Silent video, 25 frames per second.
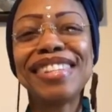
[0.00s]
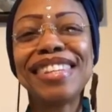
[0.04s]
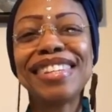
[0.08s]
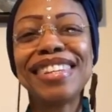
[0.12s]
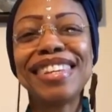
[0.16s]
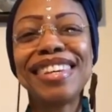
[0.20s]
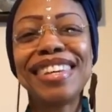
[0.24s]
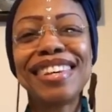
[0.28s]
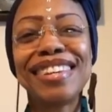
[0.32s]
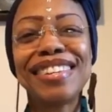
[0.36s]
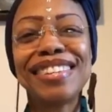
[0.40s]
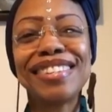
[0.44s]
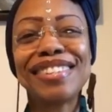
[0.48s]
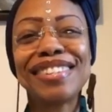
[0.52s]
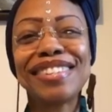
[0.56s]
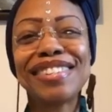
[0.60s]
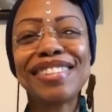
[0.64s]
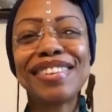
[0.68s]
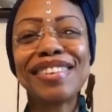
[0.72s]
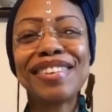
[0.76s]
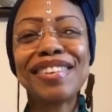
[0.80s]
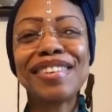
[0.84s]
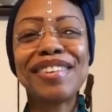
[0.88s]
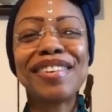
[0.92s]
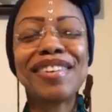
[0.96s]
Cancers
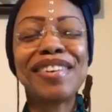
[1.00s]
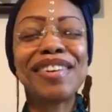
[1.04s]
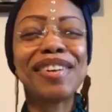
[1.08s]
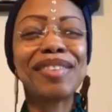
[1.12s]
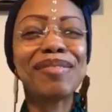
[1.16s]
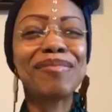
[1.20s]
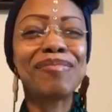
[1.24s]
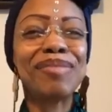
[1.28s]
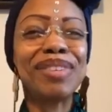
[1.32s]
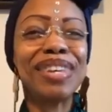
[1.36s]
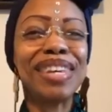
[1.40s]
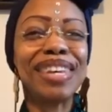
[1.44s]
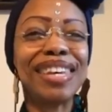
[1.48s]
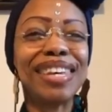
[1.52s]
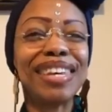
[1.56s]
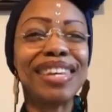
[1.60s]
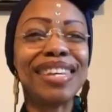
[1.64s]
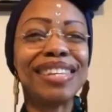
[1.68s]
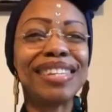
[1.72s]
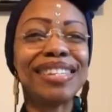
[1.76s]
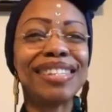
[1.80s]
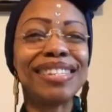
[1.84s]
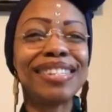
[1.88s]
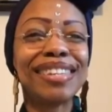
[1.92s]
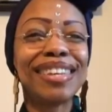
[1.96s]
are heart
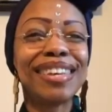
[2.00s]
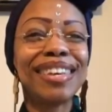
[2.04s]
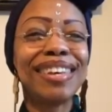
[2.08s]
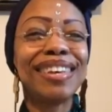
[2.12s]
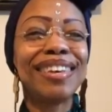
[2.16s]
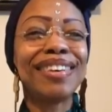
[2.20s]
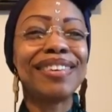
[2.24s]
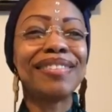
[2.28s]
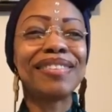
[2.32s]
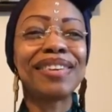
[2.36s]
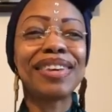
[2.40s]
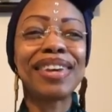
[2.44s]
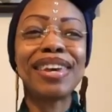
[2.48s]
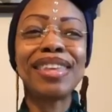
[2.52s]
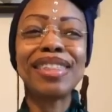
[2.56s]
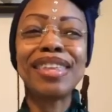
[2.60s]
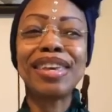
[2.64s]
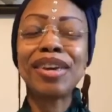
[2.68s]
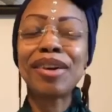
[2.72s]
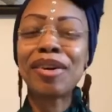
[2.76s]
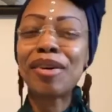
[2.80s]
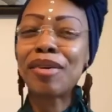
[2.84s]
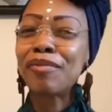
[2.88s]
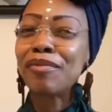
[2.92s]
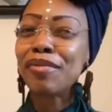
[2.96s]
beings. Okay, they
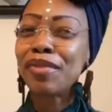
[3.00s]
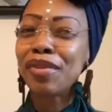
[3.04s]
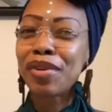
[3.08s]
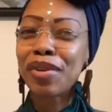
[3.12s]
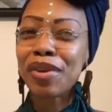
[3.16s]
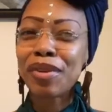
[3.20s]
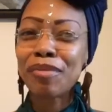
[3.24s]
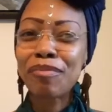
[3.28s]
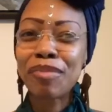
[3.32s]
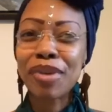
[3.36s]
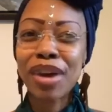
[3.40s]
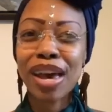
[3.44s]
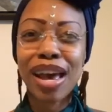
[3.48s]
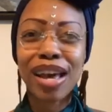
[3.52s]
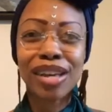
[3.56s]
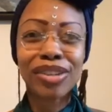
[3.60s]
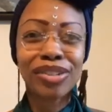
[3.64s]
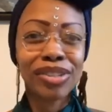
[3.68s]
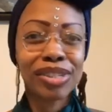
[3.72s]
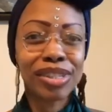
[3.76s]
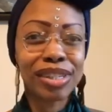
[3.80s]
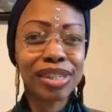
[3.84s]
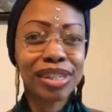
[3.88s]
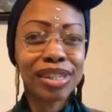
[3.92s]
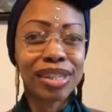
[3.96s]
are very
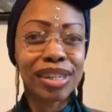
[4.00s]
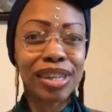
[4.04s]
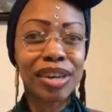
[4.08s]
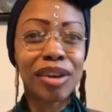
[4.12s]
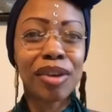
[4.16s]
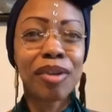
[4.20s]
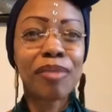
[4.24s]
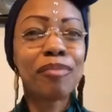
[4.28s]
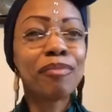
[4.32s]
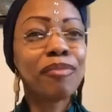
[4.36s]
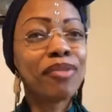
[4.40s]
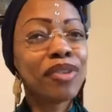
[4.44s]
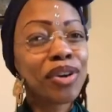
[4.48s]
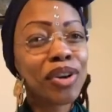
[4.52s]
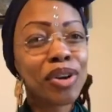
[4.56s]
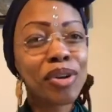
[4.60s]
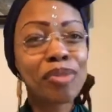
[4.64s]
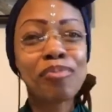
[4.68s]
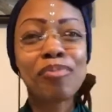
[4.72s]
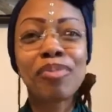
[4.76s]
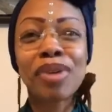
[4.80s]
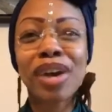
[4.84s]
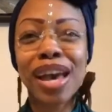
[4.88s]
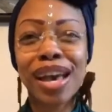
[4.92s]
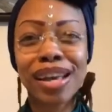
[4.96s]
passionate. They are very
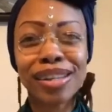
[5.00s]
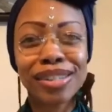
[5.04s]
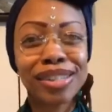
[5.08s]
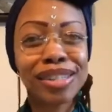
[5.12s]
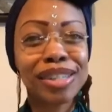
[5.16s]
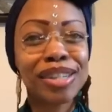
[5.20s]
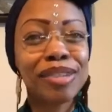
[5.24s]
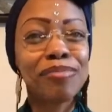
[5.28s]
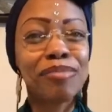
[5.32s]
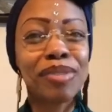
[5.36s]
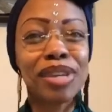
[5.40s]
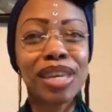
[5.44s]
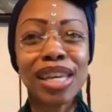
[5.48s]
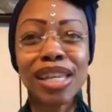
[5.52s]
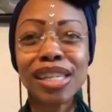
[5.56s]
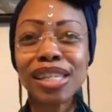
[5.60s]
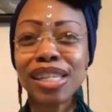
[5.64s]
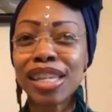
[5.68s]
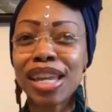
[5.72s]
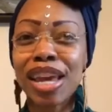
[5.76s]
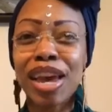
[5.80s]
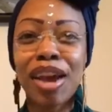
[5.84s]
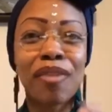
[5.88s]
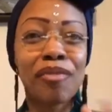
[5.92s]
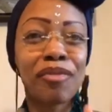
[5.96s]
passionate beings,
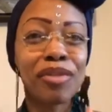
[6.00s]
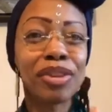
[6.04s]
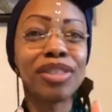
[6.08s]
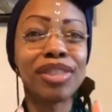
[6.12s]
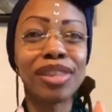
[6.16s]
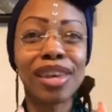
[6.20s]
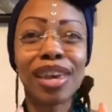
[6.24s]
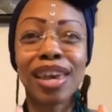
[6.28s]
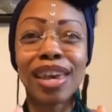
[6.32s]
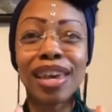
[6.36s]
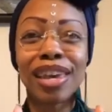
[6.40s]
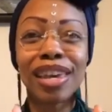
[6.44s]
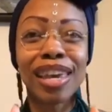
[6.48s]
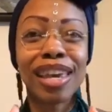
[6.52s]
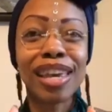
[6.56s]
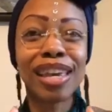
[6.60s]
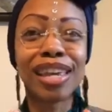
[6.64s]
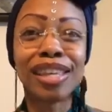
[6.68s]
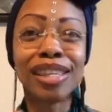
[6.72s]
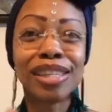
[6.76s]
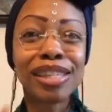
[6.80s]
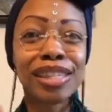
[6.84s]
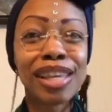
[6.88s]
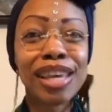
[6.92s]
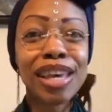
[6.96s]
and everything
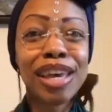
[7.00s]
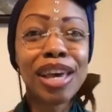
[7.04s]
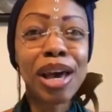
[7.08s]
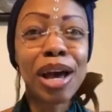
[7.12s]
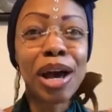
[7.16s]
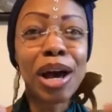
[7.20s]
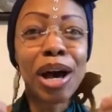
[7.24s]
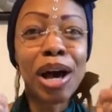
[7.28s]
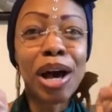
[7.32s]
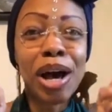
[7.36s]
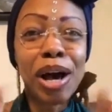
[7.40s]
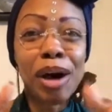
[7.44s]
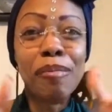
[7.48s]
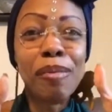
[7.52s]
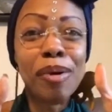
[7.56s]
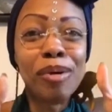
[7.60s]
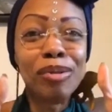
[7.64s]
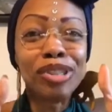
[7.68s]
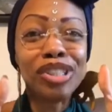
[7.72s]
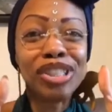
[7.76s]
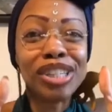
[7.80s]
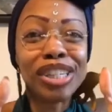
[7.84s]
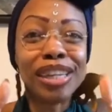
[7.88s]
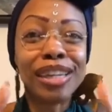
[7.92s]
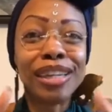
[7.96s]
is
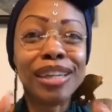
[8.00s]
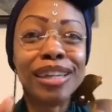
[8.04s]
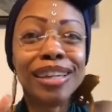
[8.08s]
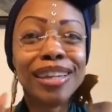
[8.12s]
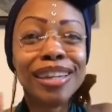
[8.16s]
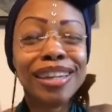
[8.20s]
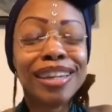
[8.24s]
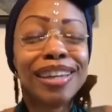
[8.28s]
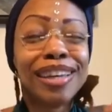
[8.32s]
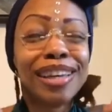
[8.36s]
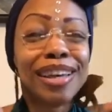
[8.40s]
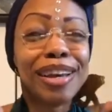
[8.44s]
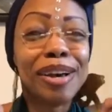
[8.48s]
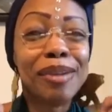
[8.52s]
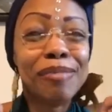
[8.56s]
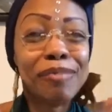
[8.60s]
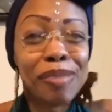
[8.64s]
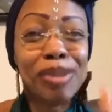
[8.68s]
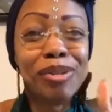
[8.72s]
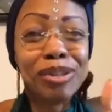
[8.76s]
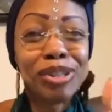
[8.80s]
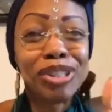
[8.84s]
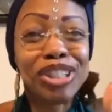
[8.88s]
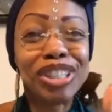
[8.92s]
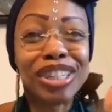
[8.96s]
emotion.
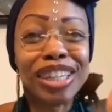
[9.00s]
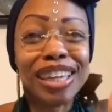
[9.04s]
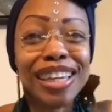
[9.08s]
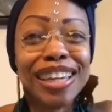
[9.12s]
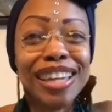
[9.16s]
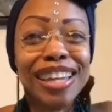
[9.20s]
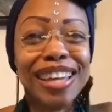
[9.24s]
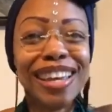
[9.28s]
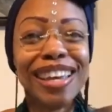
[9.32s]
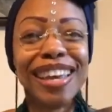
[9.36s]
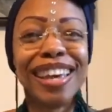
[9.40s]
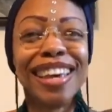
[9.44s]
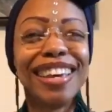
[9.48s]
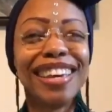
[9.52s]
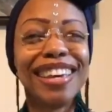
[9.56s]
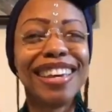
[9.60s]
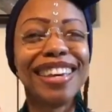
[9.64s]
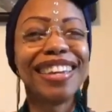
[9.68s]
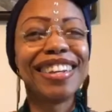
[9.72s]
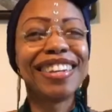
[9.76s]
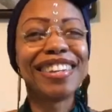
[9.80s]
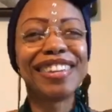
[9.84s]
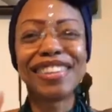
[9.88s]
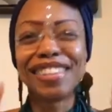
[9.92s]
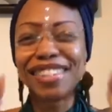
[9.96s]

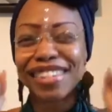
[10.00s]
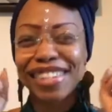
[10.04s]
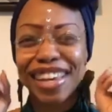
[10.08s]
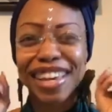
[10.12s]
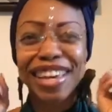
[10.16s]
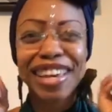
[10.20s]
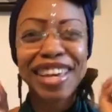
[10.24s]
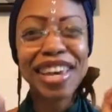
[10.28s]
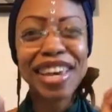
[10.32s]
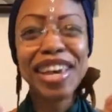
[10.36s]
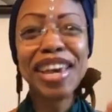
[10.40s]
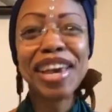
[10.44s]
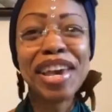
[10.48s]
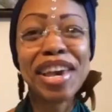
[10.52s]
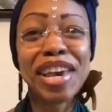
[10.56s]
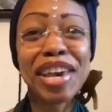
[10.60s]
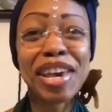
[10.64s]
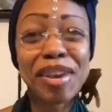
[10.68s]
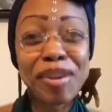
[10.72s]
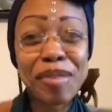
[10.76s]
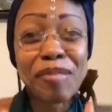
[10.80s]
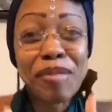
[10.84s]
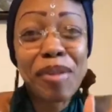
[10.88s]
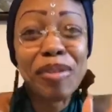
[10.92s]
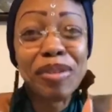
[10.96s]
It's like
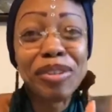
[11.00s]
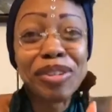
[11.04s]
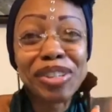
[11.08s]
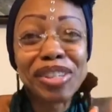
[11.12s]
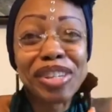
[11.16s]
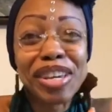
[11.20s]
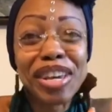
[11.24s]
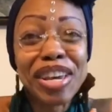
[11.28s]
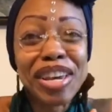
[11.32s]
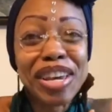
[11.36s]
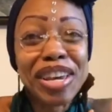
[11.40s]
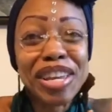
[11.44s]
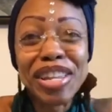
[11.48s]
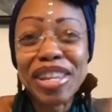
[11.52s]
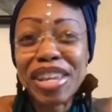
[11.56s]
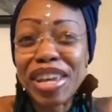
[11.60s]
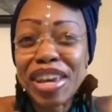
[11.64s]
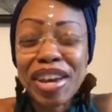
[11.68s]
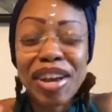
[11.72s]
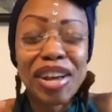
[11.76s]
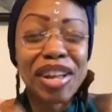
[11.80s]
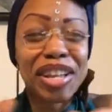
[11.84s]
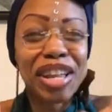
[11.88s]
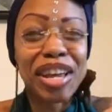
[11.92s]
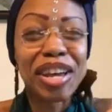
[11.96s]
emotion. They
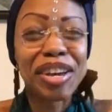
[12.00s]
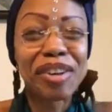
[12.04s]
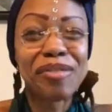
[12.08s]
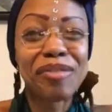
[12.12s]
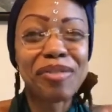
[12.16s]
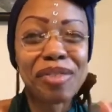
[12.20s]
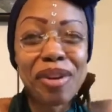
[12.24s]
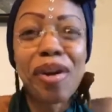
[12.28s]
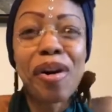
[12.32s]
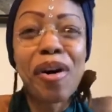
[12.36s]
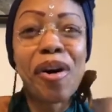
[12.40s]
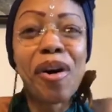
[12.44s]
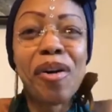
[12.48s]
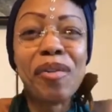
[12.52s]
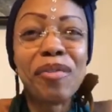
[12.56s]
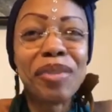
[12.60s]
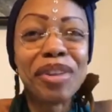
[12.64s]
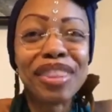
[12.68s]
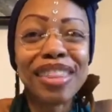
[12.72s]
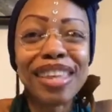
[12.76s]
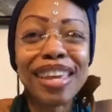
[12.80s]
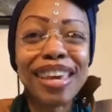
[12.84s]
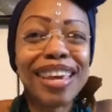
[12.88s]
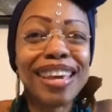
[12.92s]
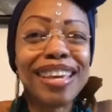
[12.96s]
are like raw with
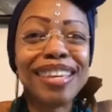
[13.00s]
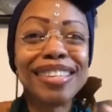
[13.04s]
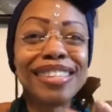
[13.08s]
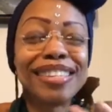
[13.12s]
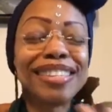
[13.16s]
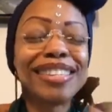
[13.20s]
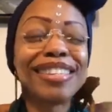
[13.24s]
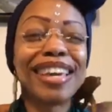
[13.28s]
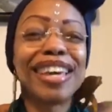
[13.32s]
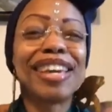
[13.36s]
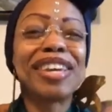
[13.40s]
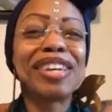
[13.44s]
this. It's like,